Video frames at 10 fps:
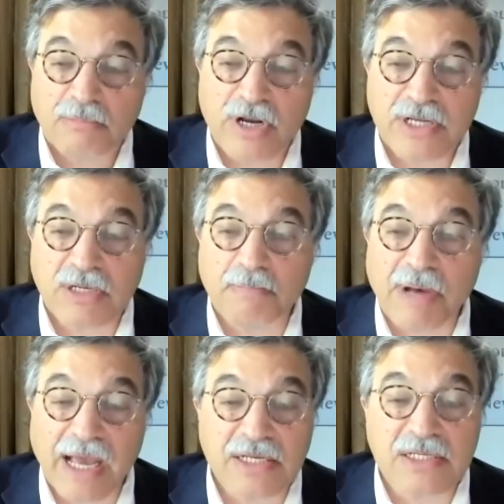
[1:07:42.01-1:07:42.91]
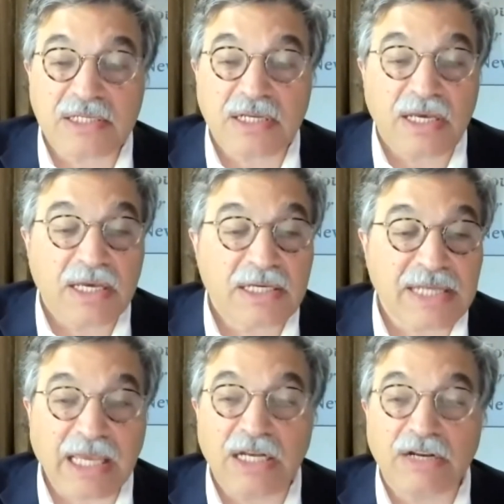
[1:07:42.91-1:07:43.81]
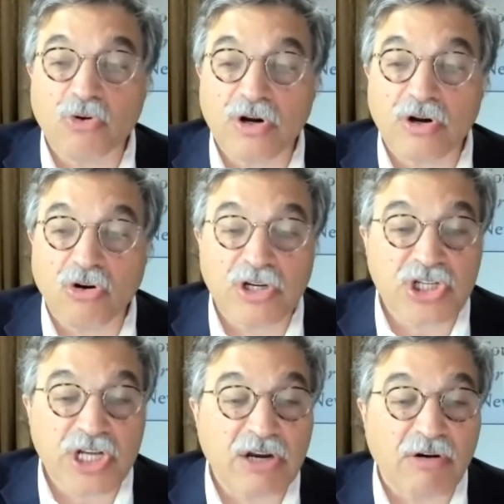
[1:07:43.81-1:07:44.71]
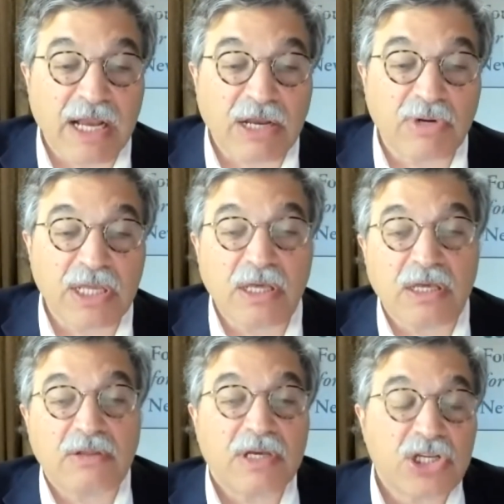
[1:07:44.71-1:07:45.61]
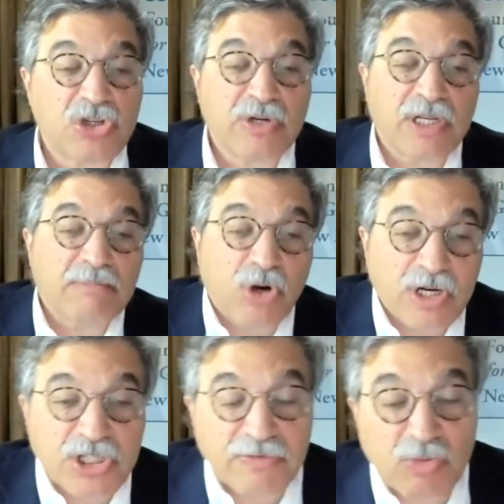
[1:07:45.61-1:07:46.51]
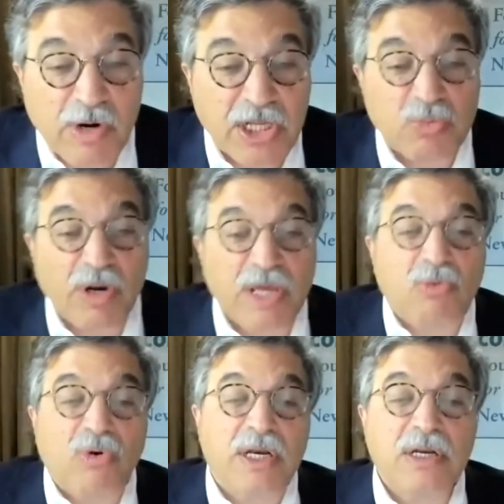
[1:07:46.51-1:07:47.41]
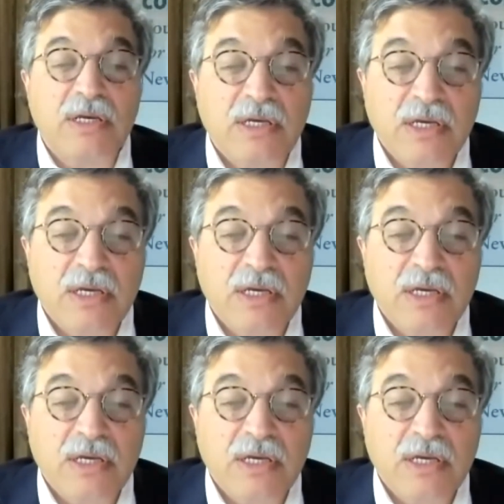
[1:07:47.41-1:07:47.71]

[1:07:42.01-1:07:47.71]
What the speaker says: President Biden's executive order on gender equity, issued in March of 2021,